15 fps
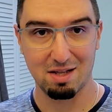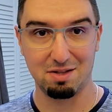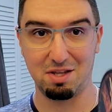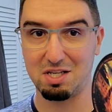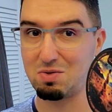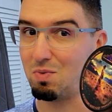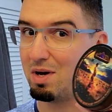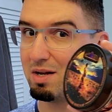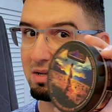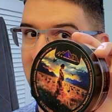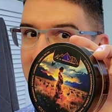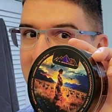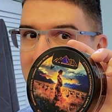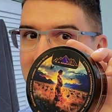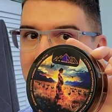This one
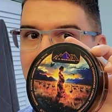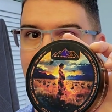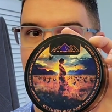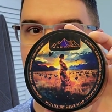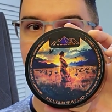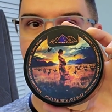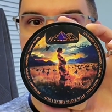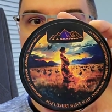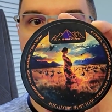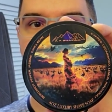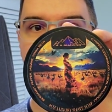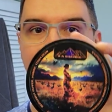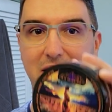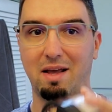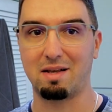doesn't make
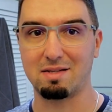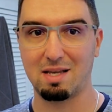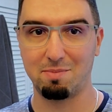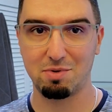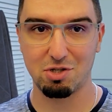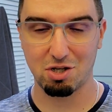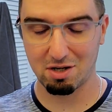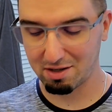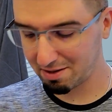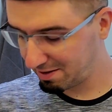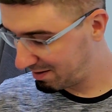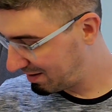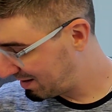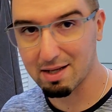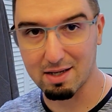any exception,
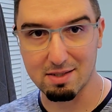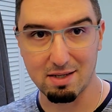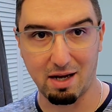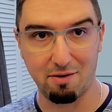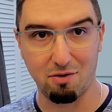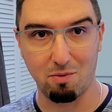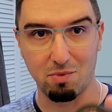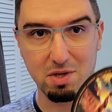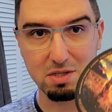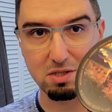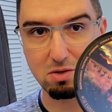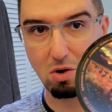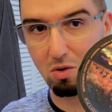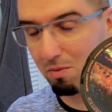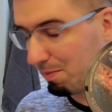aside from the
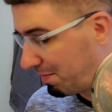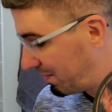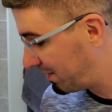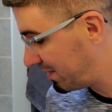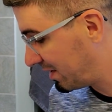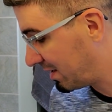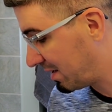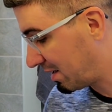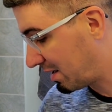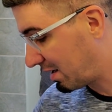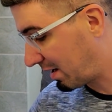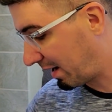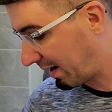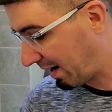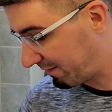soap.
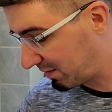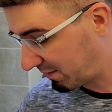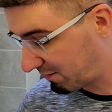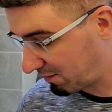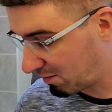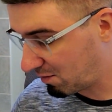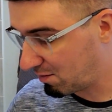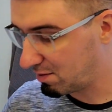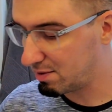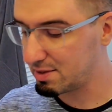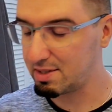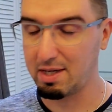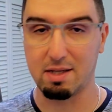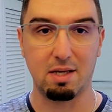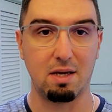I have the full
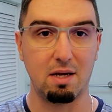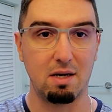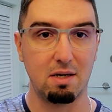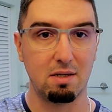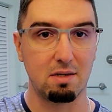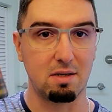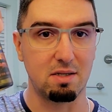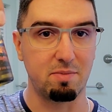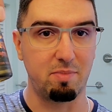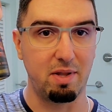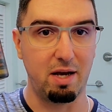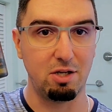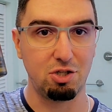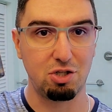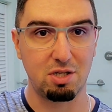set here, the
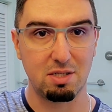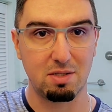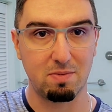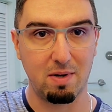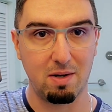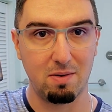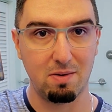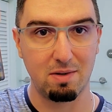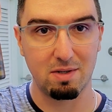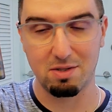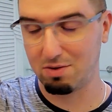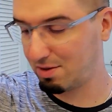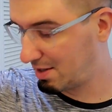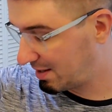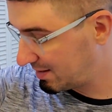Splash as well, as
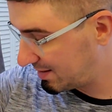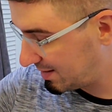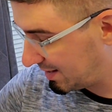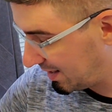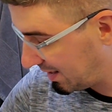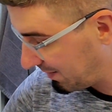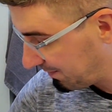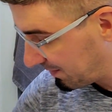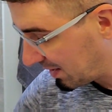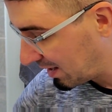you can see.